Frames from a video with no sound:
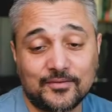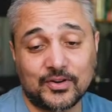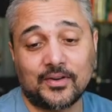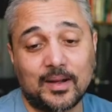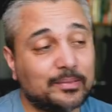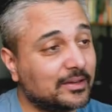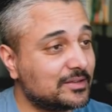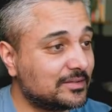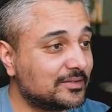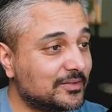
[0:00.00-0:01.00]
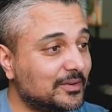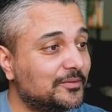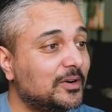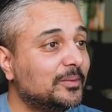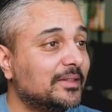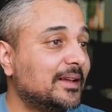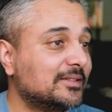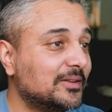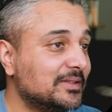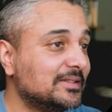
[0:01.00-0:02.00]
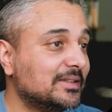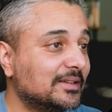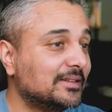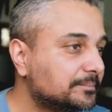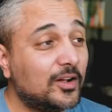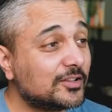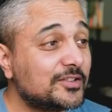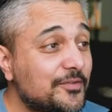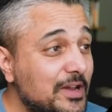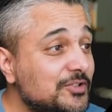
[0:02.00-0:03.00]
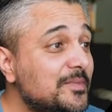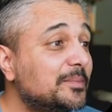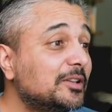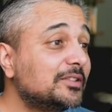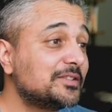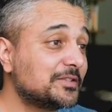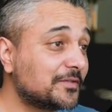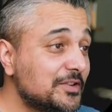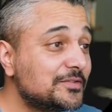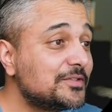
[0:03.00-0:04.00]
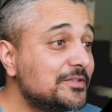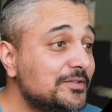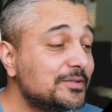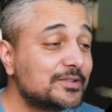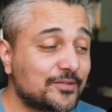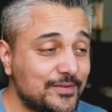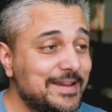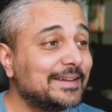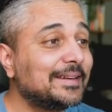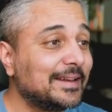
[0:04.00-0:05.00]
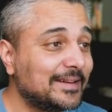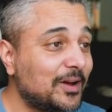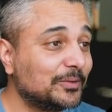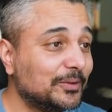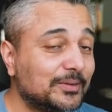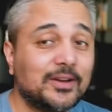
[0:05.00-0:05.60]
for your applications going forward that's how easy it is also the resume builder is free to use create and download